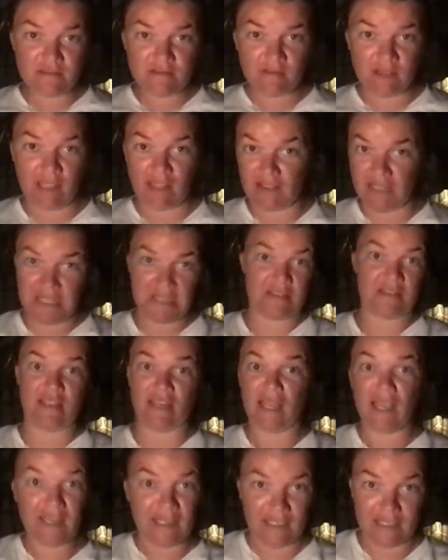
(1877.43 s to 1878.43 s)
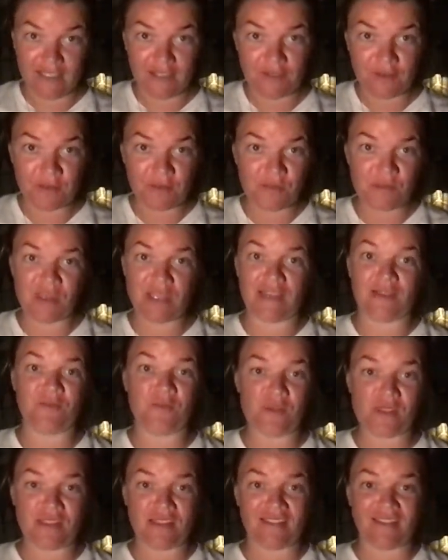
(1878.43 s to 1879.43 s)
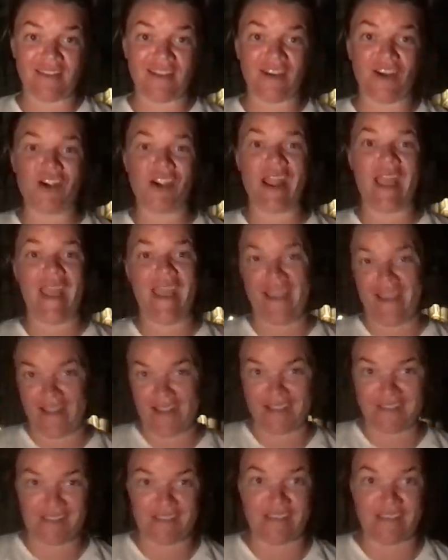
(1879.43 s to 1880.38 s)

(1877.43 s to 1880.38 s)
at least that I know, begin with the letter X,